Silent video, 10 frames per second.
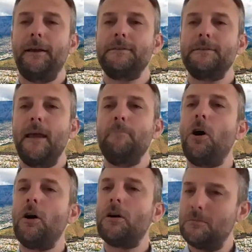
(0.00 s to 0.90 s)
say a
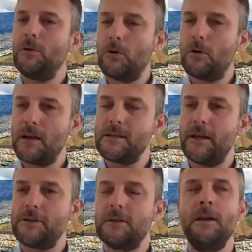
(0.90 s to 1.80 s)
marketable
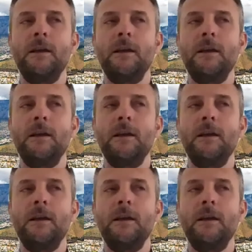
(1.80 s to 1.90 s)
organization.